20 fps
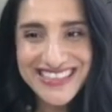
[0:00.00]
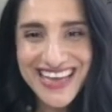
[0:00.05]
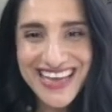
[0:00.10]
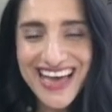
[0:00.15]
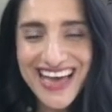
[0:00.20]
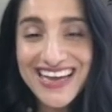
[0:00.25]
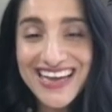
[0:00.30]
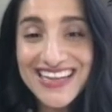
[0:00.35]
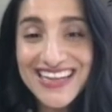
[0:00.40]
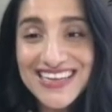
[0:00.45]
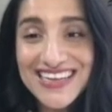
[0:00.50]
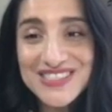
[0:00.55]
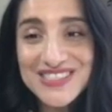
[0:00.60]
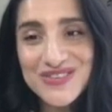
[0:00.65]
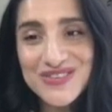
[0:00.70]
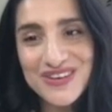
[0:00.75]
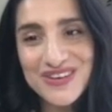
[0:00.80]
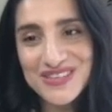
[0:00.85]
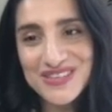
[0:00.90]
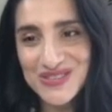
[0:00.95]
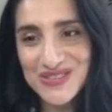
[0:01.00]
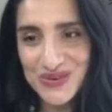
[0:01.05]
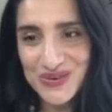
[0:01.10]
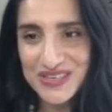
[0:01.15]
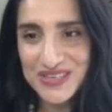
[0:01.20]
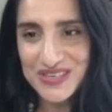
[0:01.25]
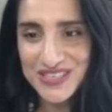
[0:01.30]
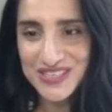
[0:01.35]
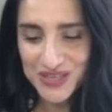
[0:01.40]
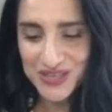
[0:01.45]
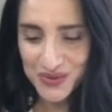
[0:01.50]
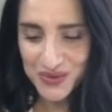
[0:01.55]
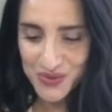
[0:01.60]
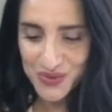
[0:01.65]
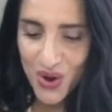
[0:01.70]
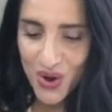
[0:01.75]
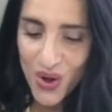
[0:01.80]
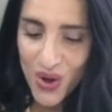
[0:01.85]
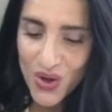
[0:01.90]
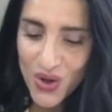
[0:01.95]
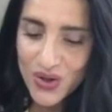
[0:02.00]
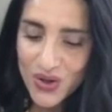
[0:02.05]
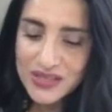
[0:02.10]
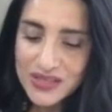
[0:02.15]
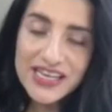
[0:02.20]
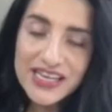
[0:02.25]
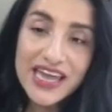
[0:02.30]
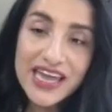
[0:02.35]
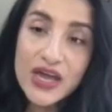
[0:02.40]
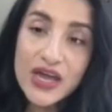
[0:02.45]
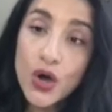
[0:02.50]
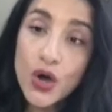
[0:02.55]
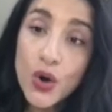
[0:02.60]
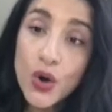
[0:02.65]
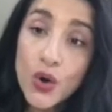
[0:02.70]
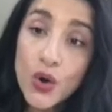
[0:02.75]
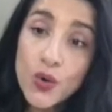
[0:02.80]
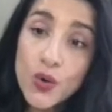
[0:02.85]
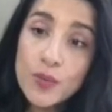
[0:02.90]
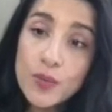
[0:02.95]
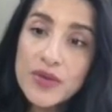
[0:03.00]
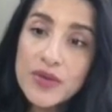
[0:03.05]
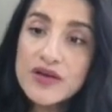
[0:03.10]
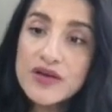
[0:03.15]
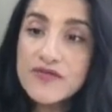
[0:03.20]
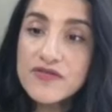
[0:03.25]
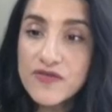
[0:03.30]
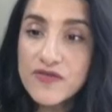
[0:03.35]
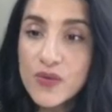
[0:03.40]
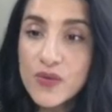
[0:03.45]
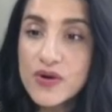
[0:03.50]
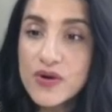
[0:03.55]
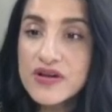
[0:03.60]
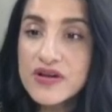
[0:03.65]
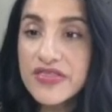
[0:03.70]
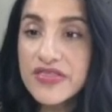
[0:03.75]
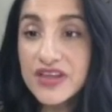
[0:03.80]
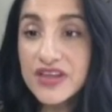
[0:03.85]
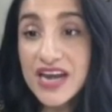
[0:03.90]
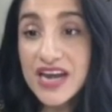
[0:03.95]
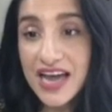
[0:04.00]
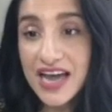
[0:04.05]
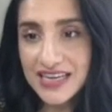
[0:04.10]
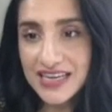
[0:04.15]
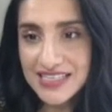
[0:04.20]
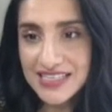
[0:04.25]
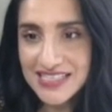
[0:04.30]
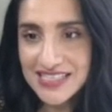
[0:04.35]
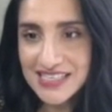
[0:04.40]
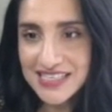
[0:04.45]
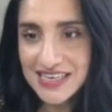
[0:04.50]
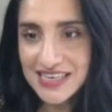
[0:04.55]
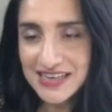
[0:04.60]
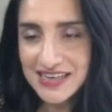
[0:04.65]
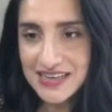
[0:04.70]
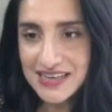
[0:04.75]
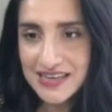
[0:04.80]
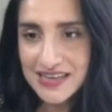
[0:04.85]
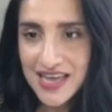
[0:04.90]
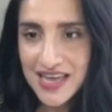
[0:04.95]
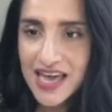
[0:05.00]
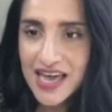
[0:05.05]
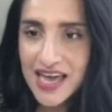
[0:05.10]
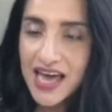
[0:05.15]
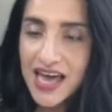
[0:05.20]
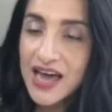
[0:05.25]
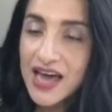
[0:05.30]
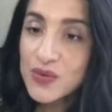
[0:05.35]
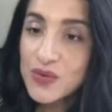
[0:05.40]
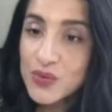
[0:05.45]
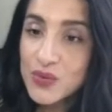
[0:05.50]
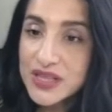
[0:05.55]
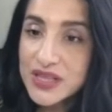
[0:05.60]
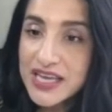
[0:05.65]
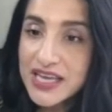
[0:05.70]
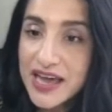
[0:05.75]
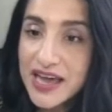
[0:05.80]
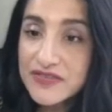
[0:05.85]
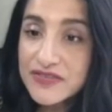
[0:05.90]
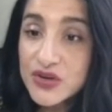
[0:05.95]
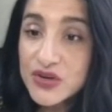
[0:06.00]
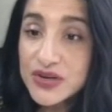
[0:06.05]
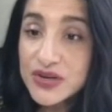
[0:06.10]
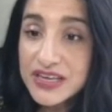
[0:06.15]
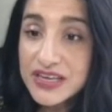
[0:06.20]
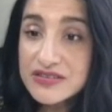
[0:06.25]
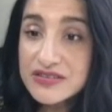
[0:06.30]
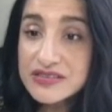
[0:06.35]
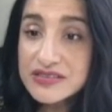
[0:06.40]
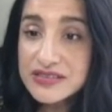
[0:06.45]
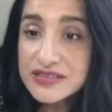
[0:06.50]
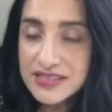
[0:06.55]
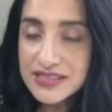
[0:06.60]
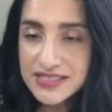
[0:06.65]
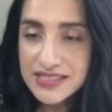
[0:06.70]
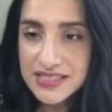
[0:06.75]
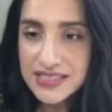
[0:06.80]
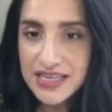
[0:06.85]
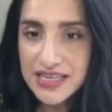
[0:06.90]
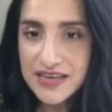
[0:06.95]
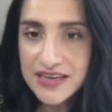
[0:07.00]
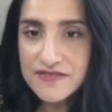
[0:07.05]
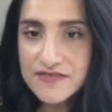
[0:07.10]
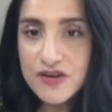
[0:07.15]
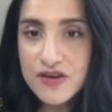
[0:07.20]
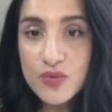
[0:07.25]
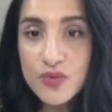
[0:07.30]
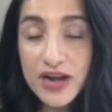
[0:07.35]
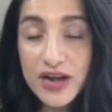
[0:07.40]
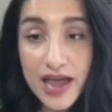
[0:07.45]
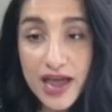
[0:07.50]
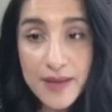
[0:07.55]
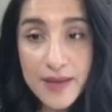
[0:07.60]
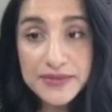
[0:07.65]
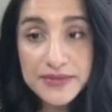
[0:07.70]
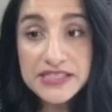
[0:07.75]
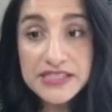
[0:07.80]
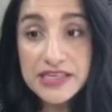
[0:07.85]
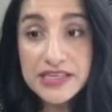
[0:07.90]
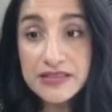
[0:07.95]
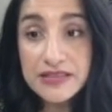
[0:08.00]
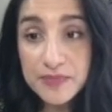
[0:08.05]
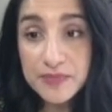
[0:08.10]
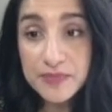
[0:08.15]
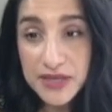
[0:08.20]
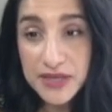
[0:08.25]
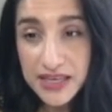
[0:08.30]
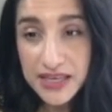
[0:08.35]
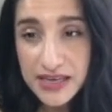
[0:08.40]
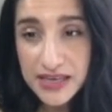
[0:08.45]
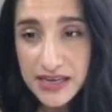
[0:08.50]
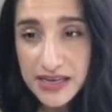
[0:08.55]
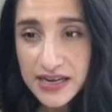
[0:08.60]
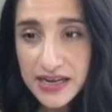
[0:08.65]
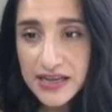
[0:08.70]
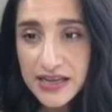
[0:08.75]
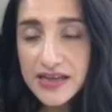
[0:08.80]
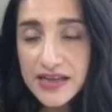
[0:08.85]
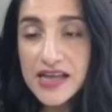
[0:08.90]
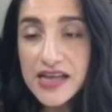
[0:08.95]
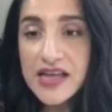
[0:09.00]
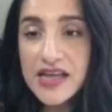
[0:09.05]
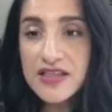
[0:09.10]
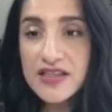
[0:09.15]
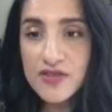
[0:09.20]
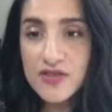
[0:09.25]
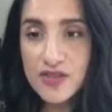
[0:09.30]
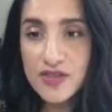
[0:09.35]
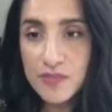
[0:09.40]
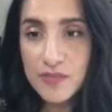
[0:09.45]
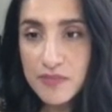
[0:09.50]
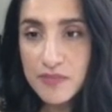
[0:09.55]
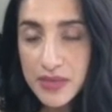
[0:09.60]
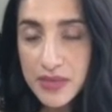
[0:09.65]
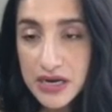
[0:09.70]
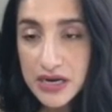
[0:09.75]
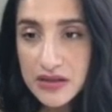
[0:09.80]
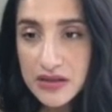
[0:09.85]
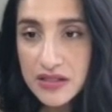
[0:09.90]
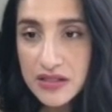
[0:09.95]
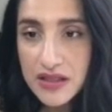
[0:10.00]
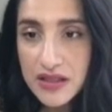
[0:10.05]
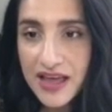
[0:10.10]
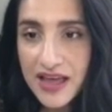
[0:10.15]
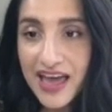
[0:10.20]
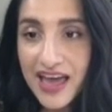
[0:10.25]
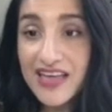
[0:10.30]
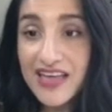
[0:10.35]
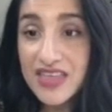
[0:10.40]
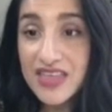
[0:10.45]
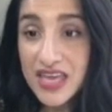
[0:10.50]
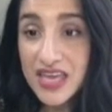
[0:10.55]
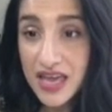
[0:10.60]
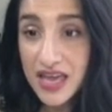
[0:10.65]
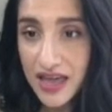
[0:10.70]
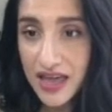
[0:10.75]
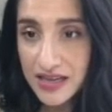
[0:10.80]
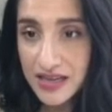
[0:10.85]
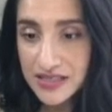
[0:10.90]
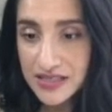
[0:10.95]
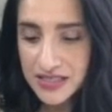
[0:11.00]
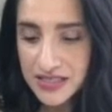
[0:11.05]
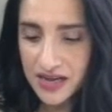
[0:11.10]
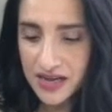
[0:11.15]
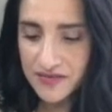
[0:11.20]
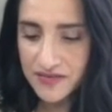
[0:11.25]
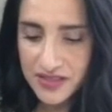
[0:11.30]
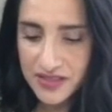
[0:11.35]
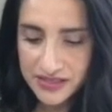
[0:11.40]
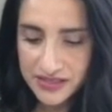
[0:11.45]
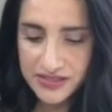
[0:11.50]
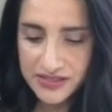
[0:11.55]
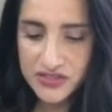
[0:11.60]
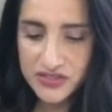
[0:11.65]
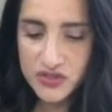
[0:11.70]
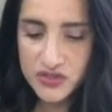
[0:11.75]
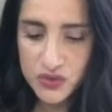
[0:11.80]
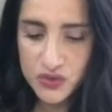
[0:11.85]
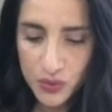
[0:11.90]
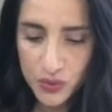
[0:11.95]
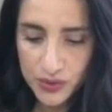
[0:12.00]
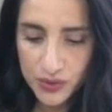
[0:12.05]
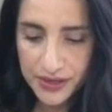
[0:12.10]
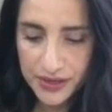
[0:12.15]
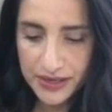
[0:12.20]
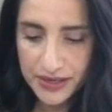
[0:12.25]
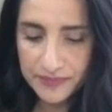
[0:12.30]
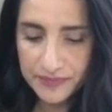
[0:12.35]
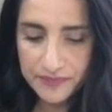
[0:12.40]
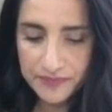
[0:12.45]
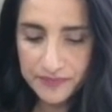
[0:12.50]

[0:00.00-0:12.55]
I'd like to read a story to you called A Home for the Night. Really have your ears listening for what happens at the beginning, the middle, and the end of this story.